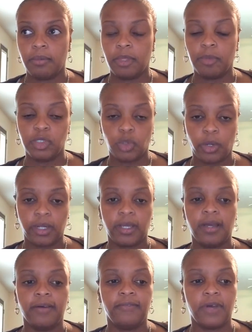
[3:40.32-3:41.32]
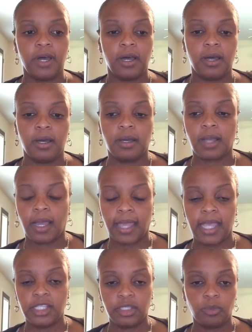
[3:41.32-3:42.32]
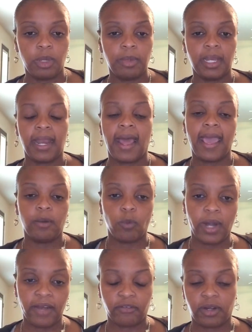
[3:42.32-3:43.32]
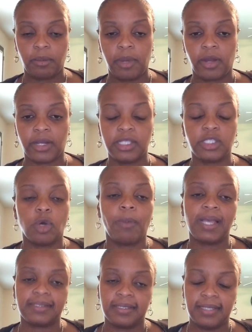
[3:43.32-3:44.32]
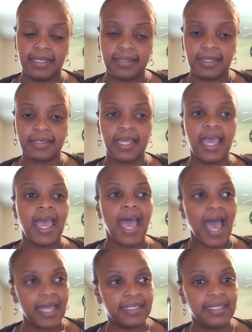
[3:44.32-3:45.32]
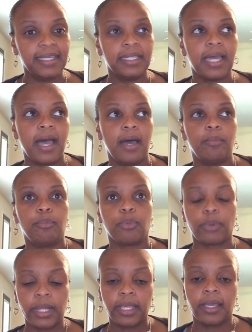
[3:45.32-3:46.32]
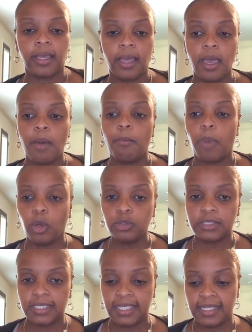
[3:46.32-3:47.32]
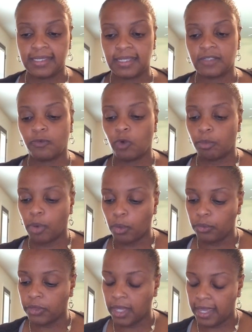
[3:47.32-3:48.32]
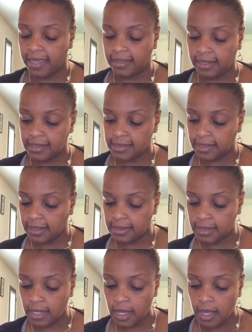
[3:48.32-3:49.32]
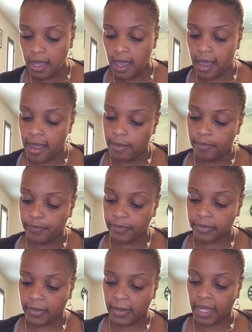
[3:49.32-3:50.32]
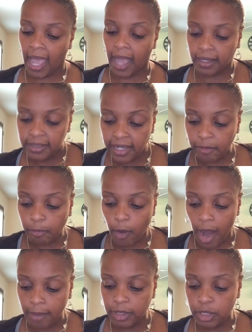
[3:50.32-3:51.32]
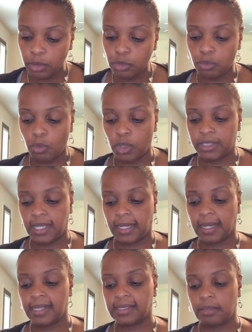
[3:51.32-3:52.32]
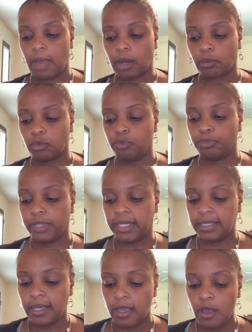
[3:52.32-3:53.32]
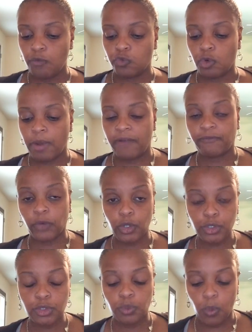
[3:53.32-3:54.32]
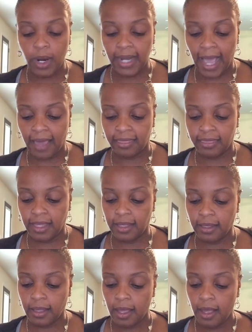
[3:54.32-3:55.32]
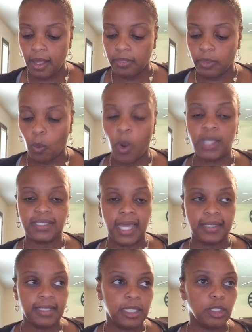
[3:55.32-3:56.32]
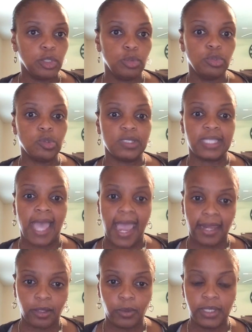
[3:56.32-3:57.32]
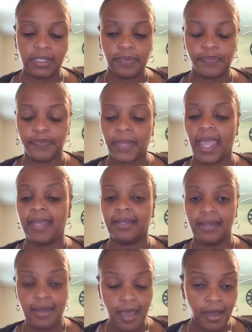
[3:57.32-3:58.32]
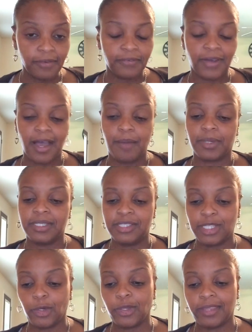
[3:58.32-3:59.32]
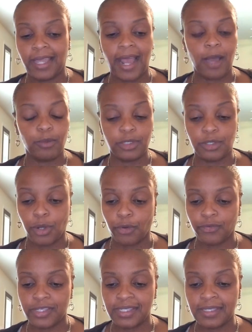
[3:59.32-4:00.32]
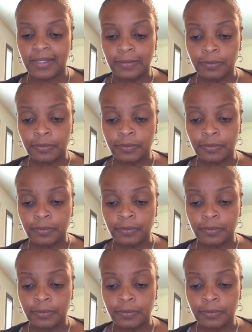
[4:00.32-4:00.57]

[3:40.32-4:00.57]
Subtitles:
the majority of Caucasian women, and I had one African American. So my statistics, I did bring both statistics for both ethnicities. I could have probably used more techniques in my group, but for my first one, I think the ones I did use was adequate and enough, considering that I was nervous.